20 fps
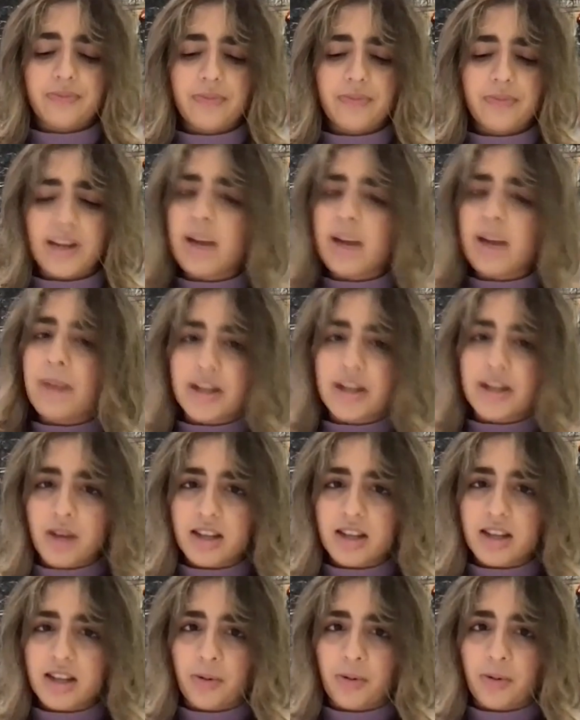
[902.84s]
and mental
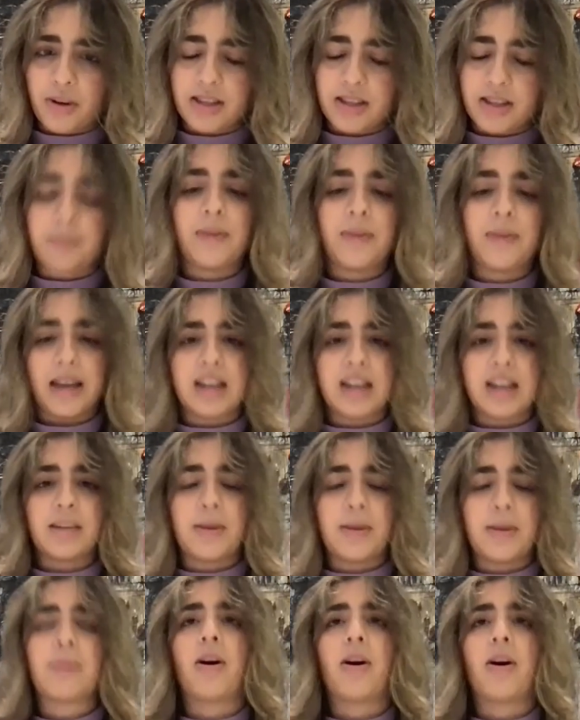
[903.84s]
health support is a
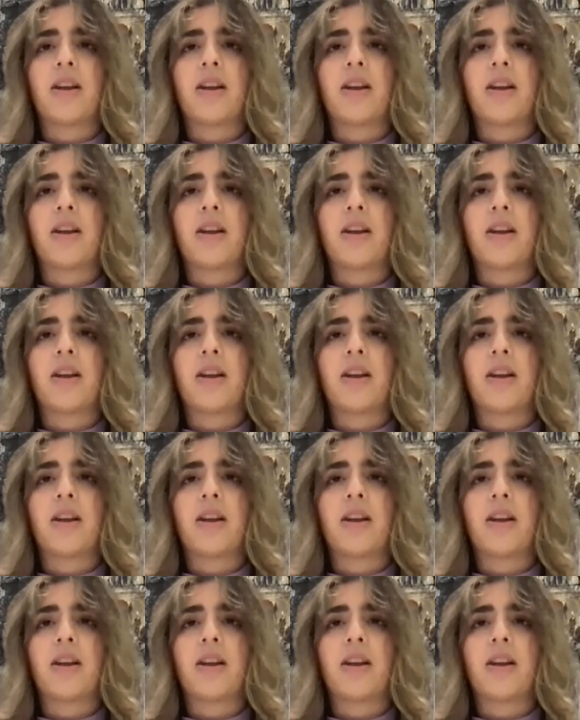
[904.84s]
big part